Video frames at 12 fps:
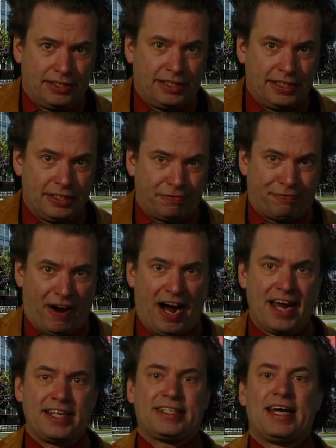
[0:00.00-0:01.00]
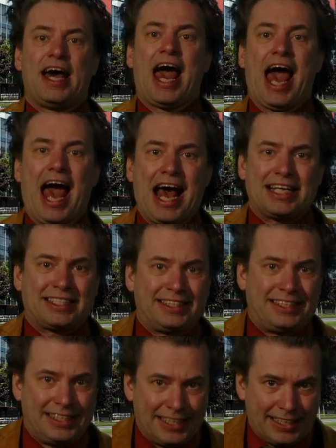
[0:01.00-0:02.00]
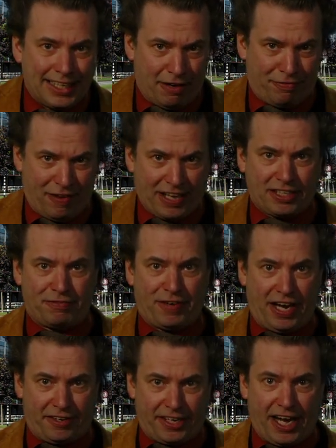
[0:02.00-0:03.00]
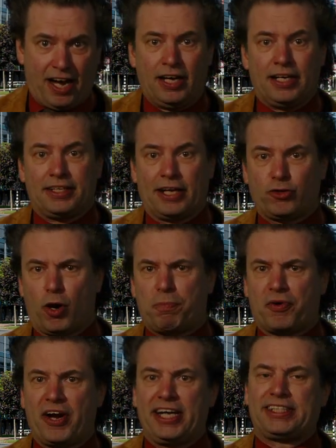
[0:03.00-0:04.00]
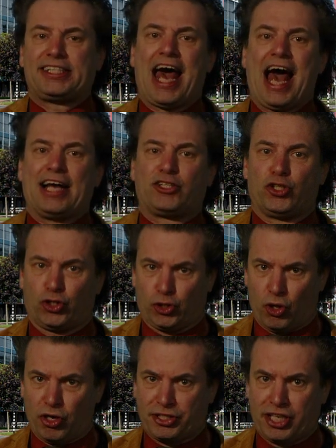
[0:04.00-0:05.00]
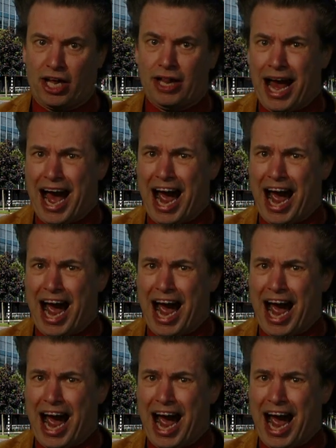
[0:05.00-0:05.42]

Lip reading: defined as the effective area that operates as a solar cell,